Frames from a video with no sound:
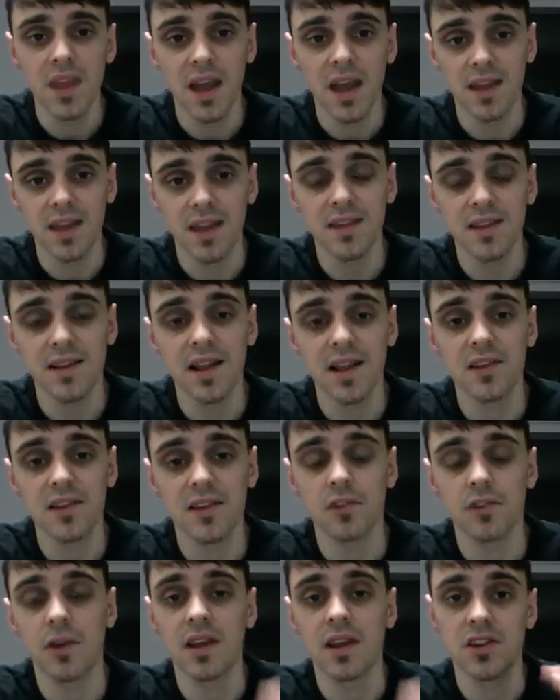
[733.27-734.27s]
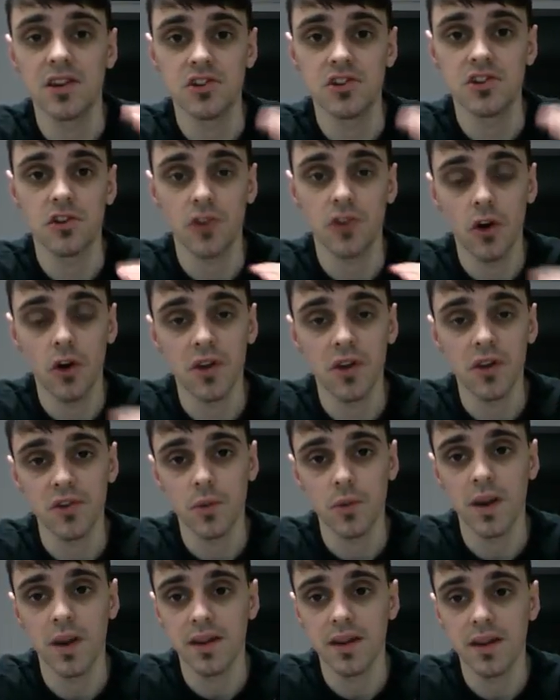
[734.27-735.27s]
And this Alexa rank is just on
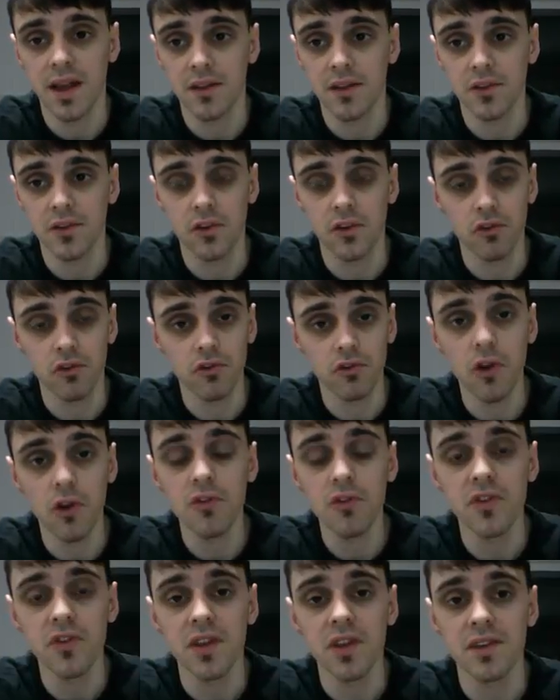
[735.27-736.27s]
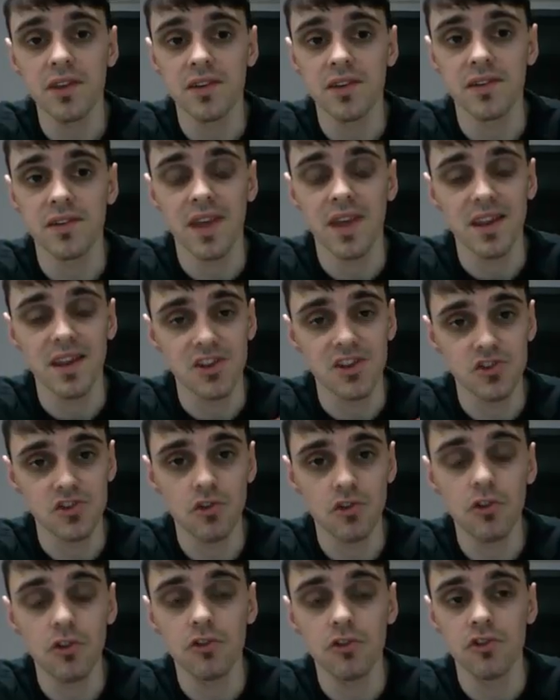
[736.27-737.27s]
its way down. So the growth for this is getting
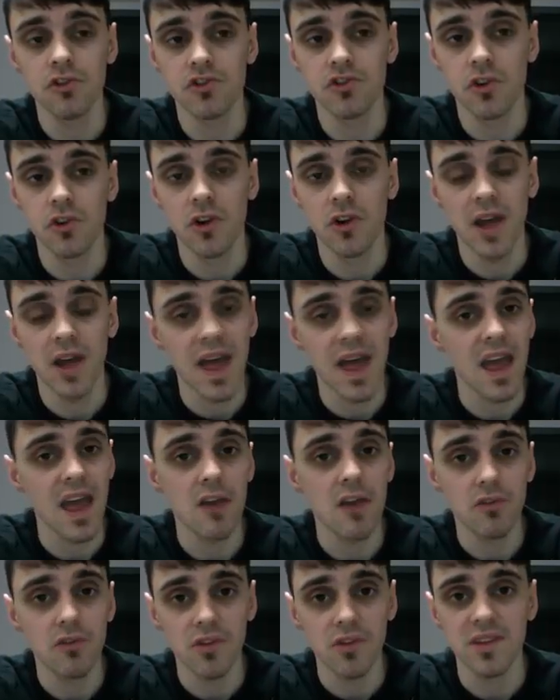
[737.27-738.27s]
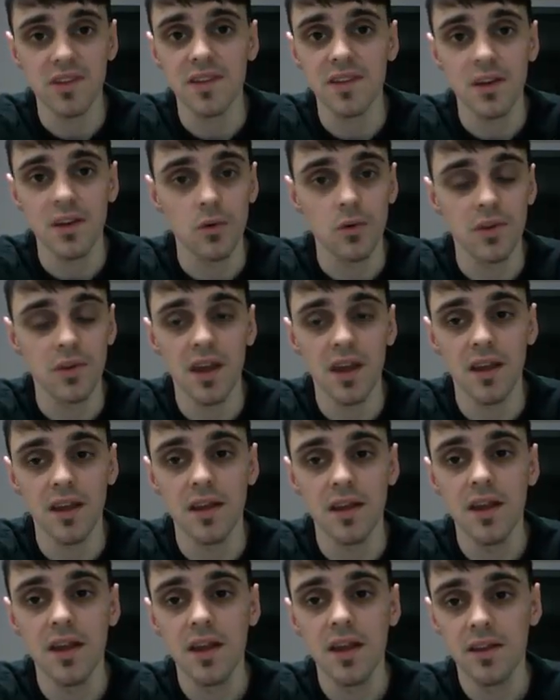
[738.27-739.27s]
stronger and stronger every single day.